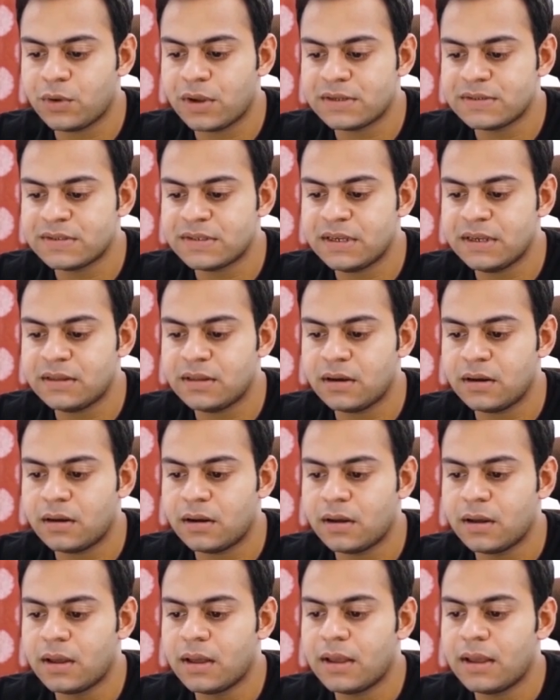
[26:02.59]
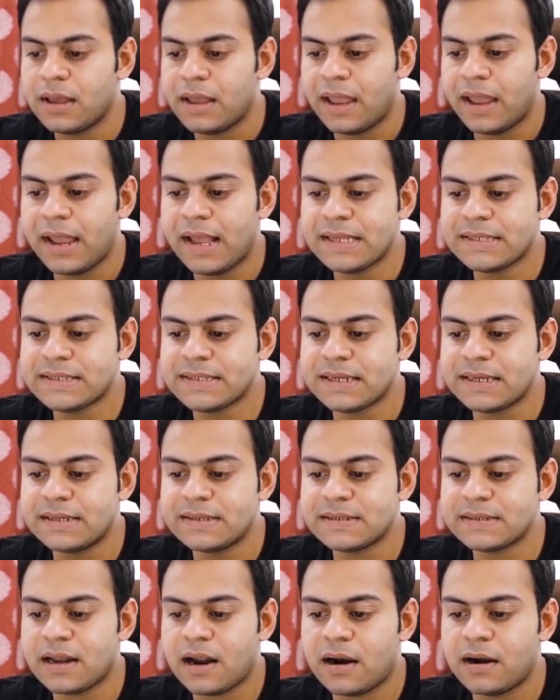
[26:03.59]
you can see the
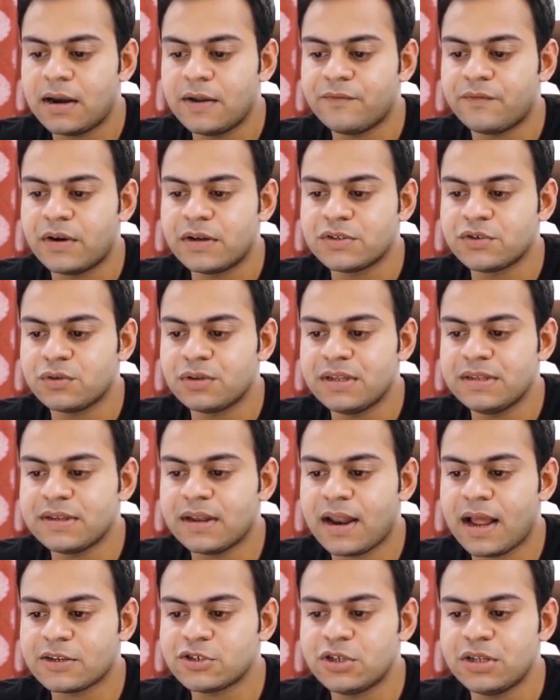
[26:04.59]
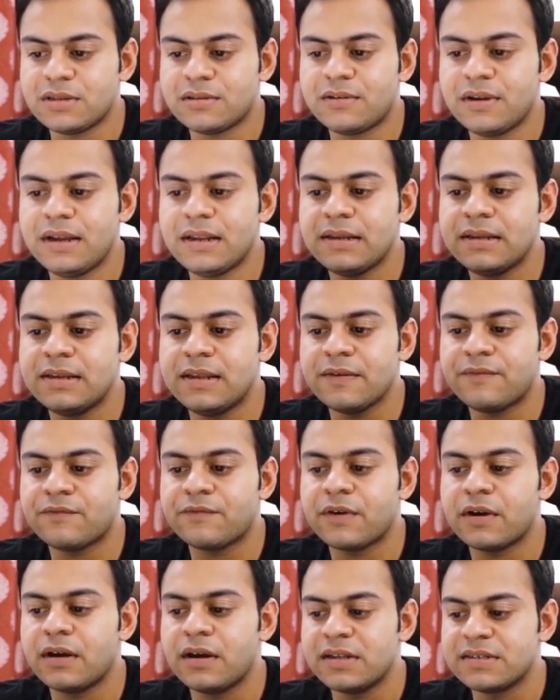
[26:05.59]
ASINs are different. So these are actually 3
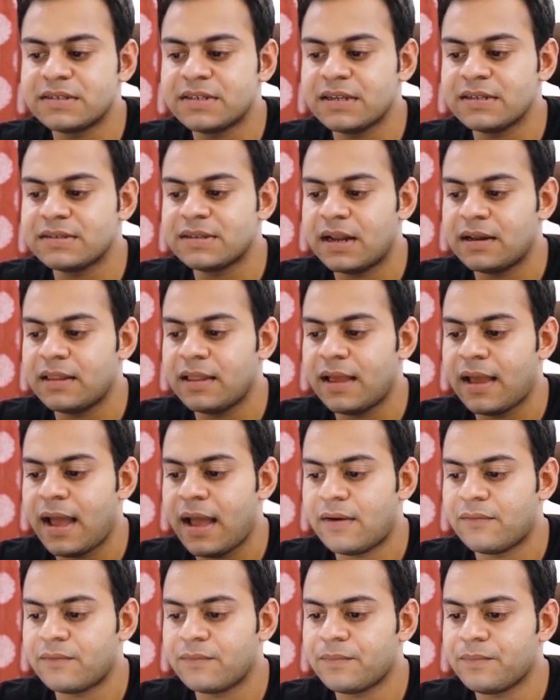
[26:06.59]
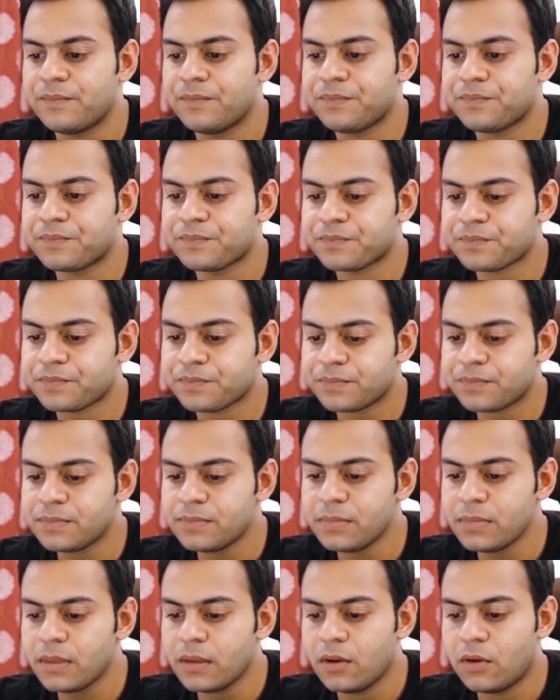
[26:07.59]
different listings that they have.
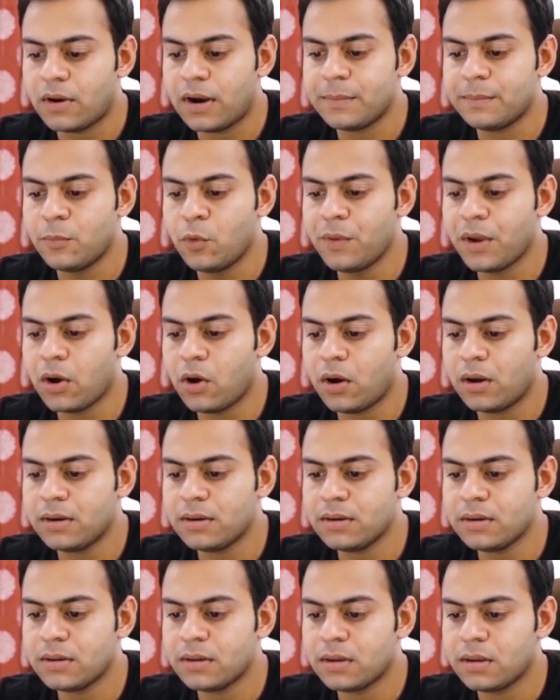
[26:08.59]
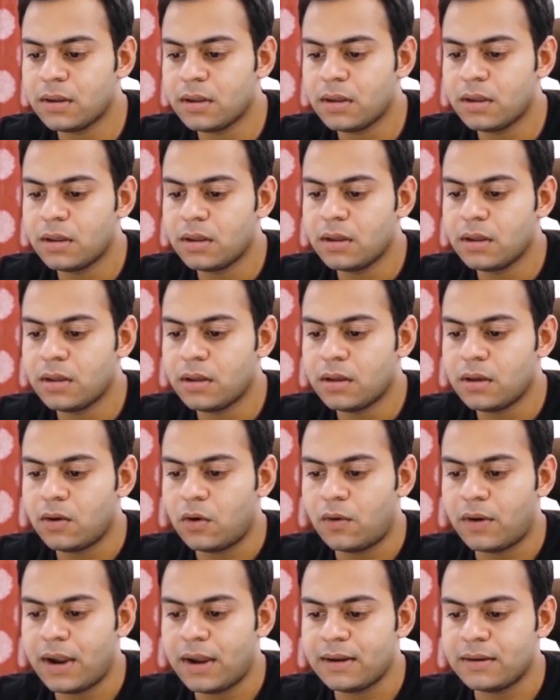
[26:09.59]
Alright, moving on.
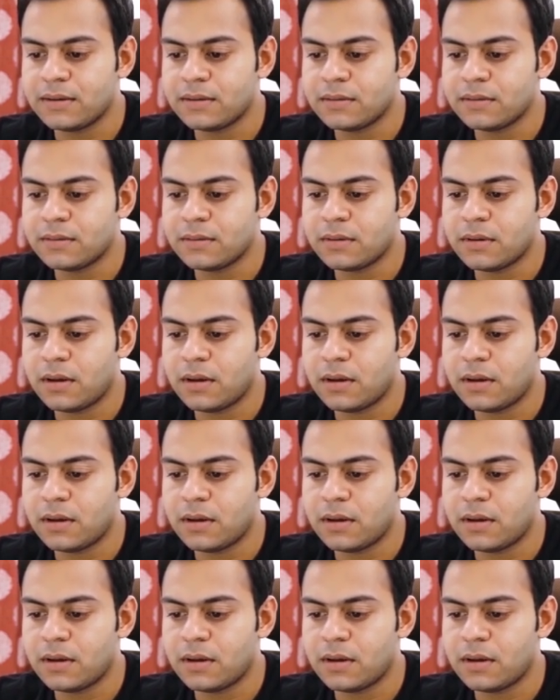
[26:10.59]
Alright,